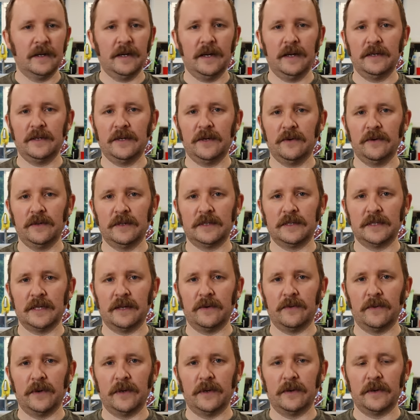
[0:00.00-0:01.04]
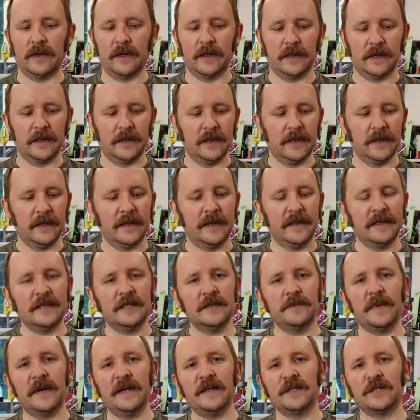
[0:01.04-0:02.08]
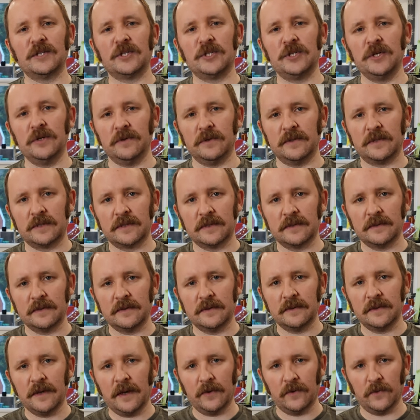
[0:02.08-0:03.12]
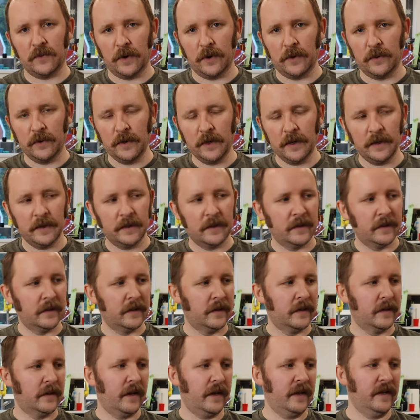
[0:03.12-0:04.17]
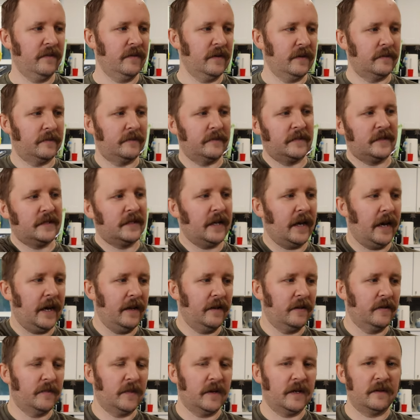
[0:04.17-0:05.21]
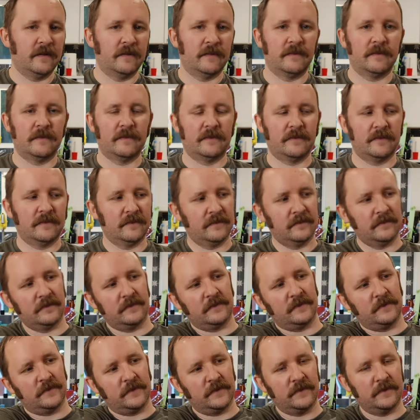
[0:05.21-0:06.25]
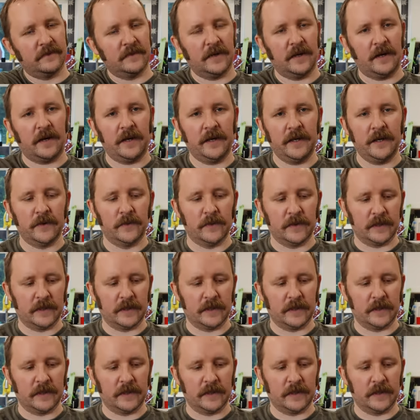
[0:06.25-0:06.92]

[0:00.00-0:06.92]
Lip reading: I totally said Rogue. This is by Deschutes, not Rogue. I even titled my audio